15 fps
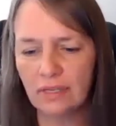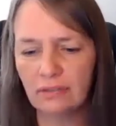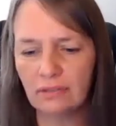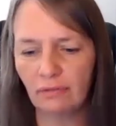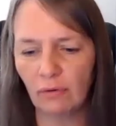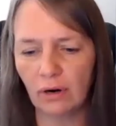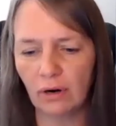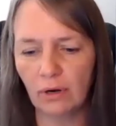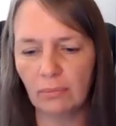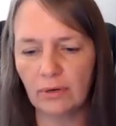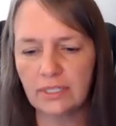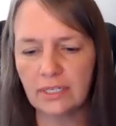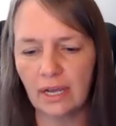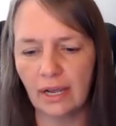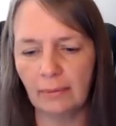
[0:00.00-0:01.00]
you this form
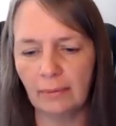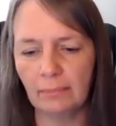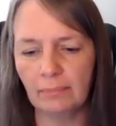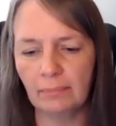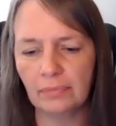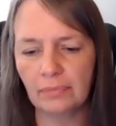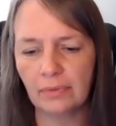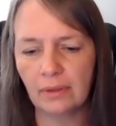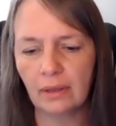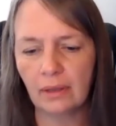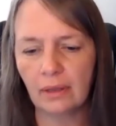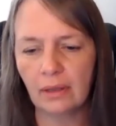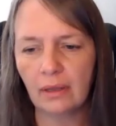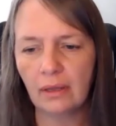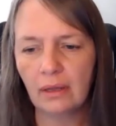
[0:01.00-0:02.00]
one more time.
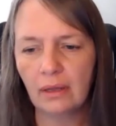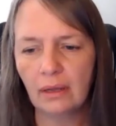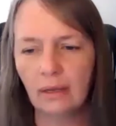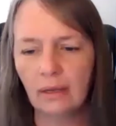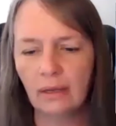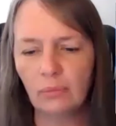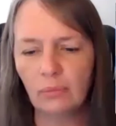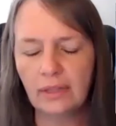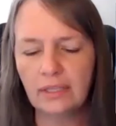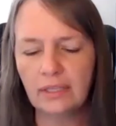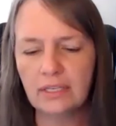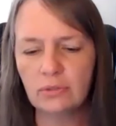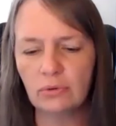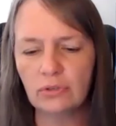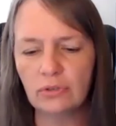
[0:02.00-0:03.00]
And
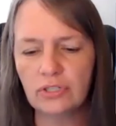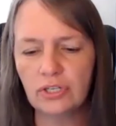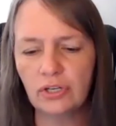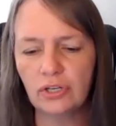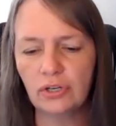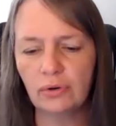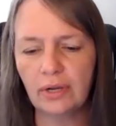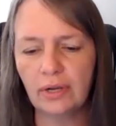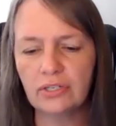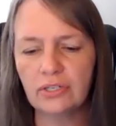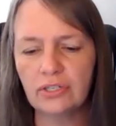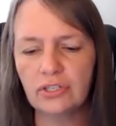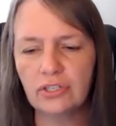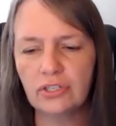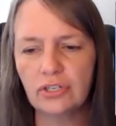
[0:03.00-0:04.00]
what this will do
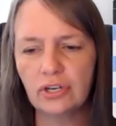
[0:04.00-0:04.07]
is